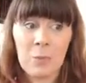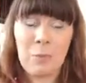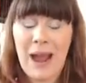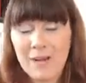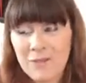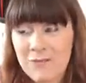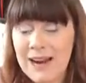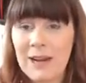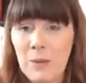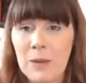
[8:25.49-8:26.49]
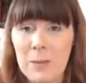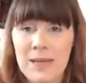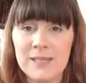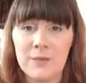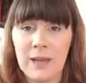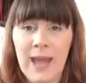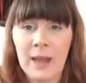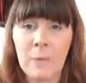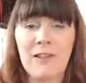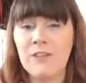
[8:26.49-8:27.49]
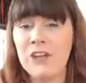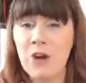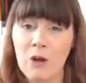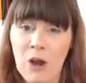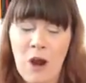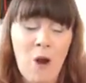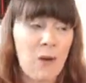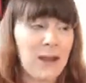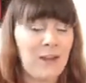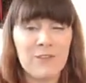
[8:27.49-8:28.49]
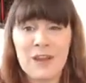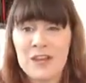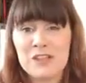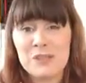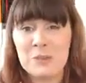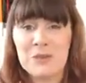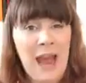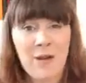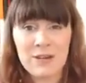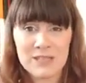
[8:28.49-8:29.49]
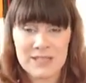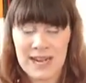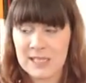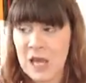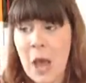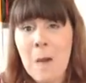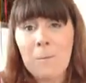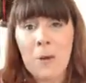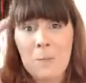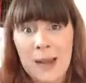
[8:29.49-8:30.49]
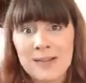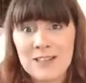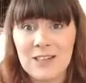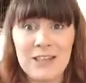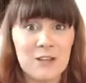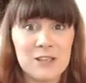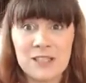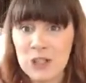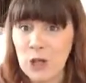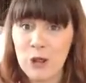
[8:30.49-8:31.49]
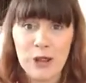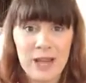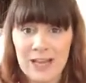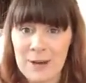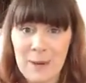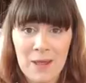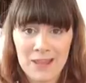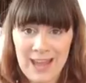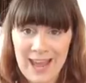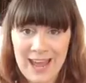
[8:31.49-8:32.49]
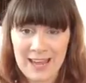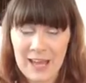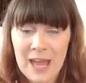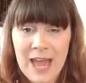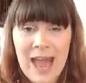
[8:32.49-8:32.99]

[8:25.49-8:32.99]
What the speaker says: But I really want the piece of cake. I'll have a yogurt, or I'll have some carrot sticks. But mentally you're still thinking about the cake.